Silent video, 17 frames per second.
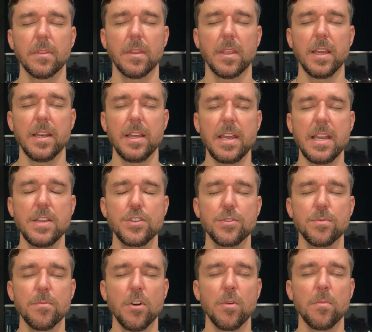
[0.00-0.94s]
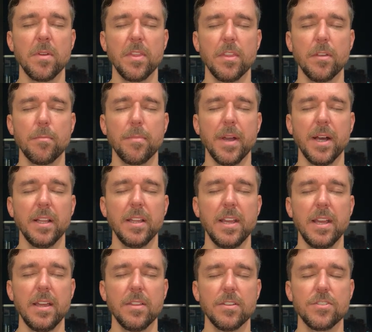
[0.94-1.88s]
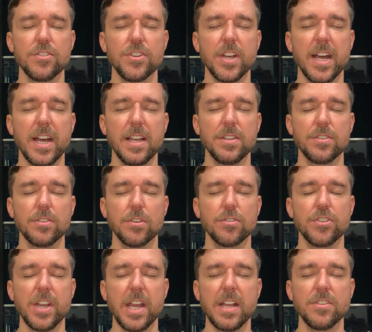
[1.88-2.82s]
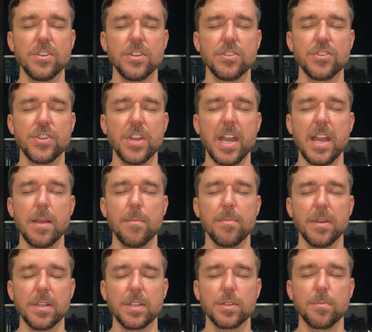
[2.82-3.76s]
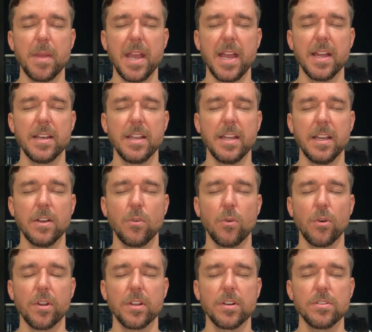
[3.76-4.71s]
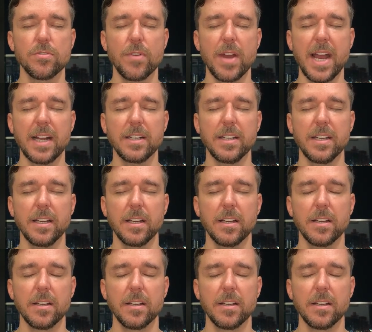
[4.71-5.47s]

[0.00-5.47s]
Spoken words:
In each moment, the belly, the chest are changing shape, expanding or contracting.